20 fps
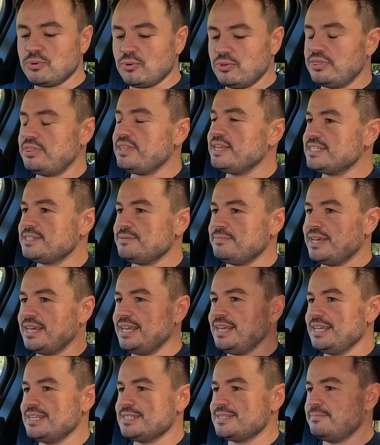important thing to
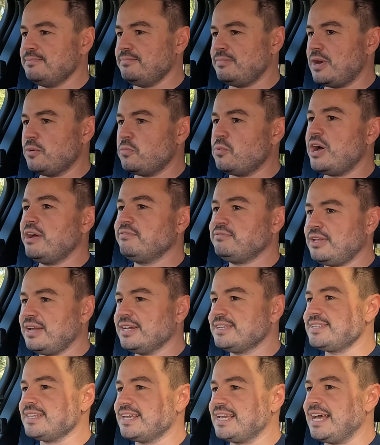me is that my wife
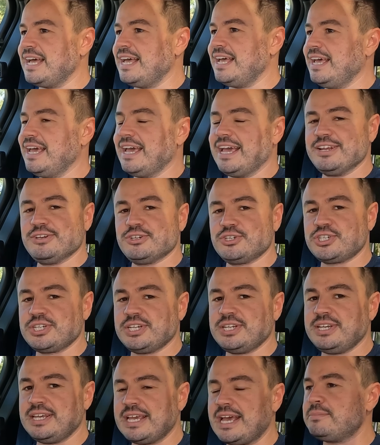likes the car, and
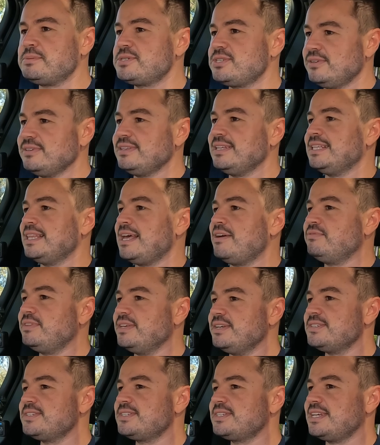she absolutely loved
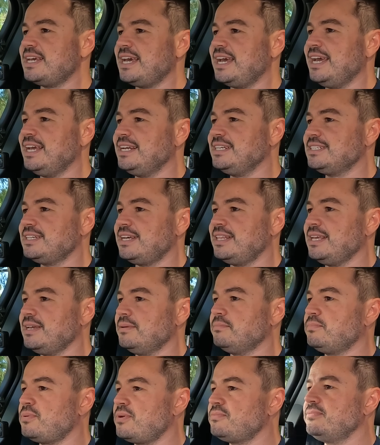this. And I
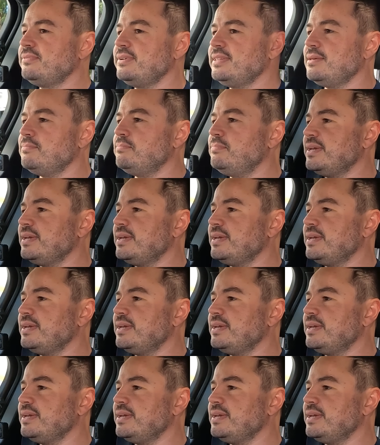think probably the